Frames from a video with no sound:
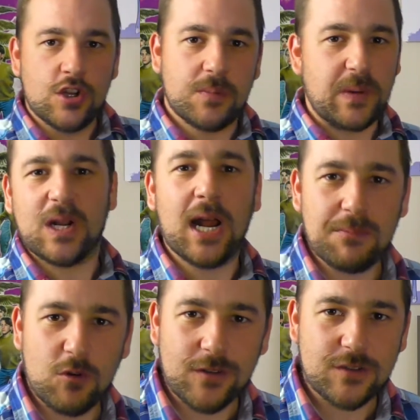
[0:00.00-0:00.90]
to be an
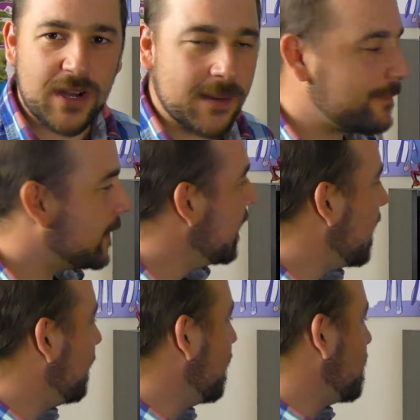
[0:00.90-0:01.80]
Animorphs fan.
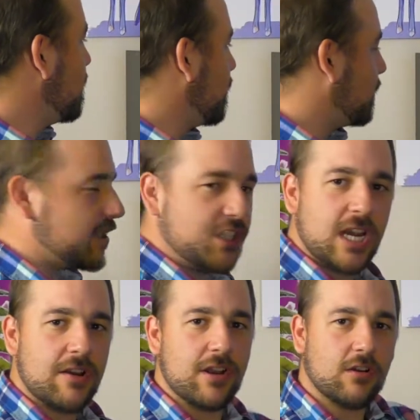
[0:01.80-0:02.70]
And this is just the
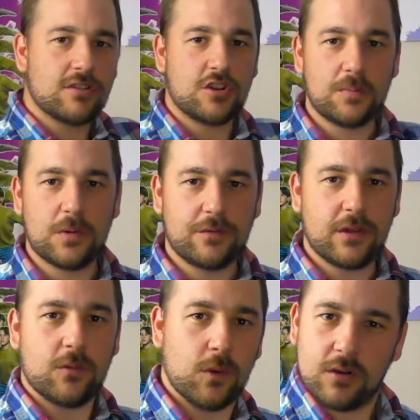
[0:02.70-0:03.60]
cherry on top of
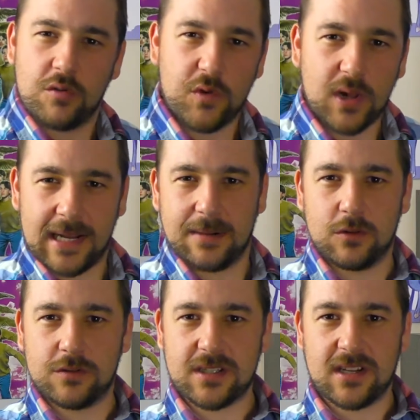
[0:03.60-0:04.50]
the wonderful
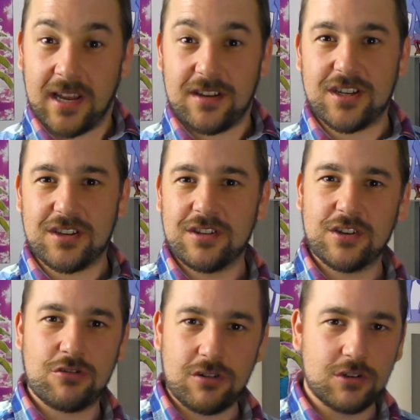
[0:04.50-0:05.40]
Animorphs cake. The
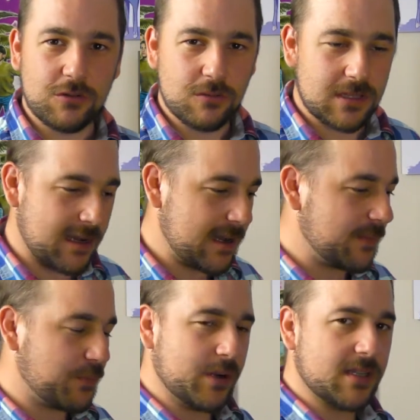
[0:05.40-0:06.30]
Chronicles
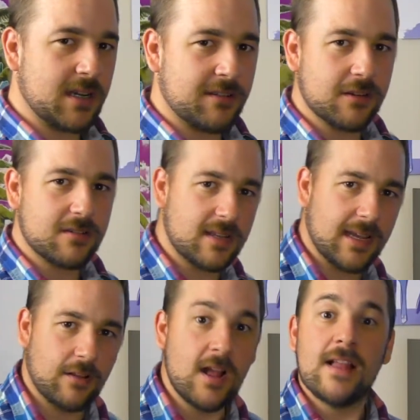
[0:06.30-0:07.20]
art prints are on
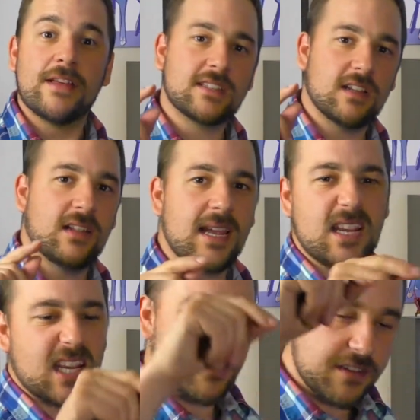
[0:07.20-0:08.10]
sale. There's a
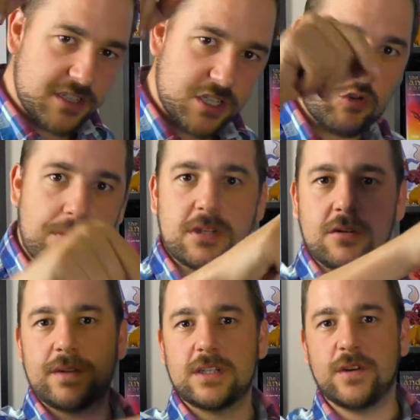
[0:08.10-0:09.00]
link in the description of this